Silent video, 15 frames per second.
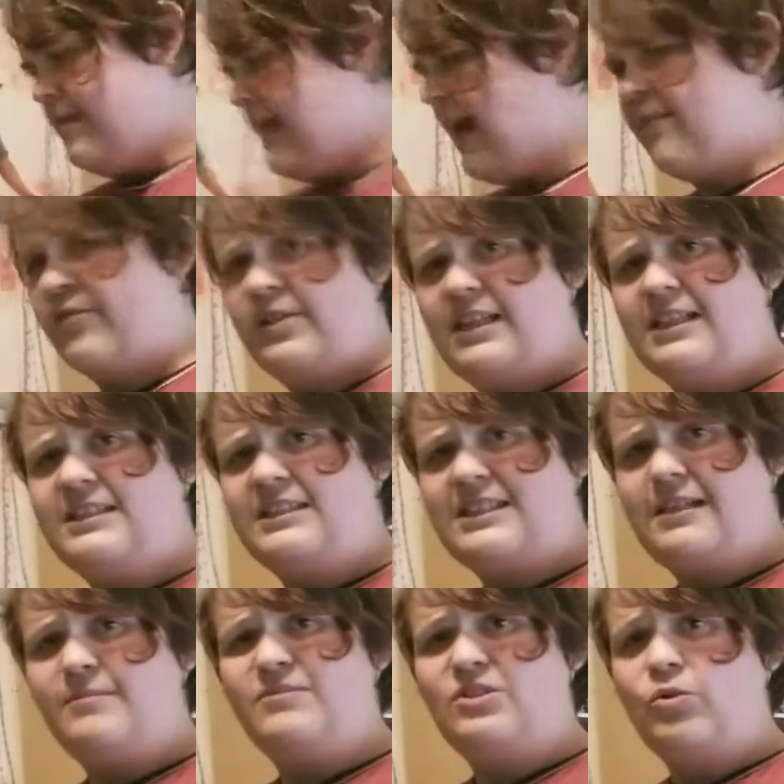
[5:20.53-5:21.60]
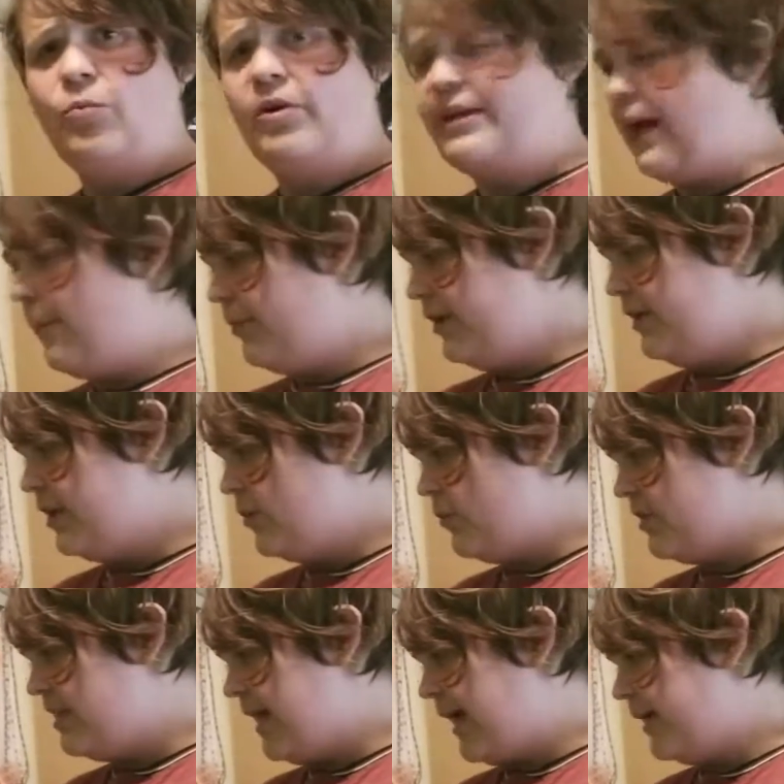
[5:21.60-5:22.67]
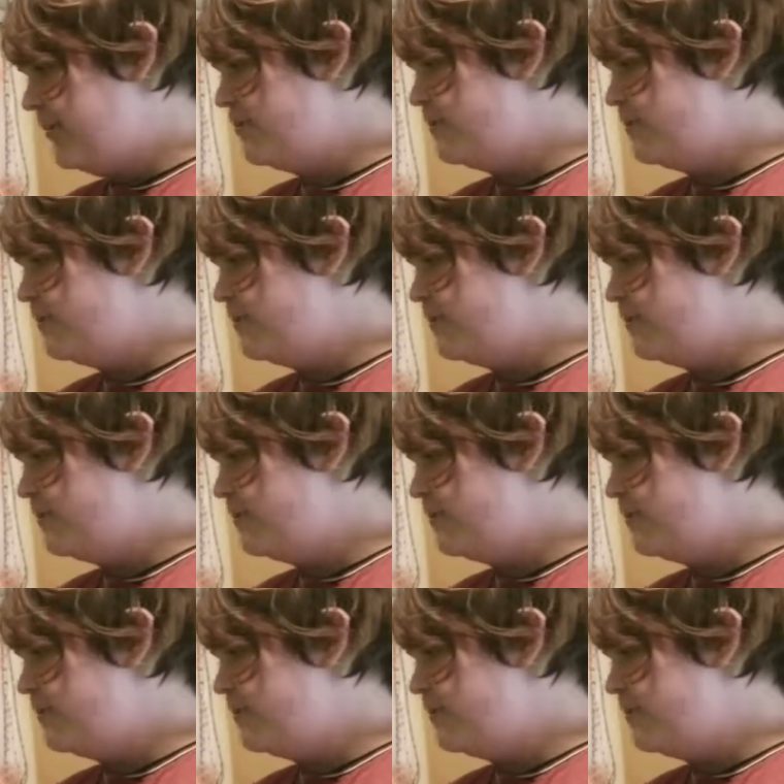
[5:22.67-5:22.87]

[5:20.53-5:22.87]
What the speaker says: everything seems to work out pretty good with that.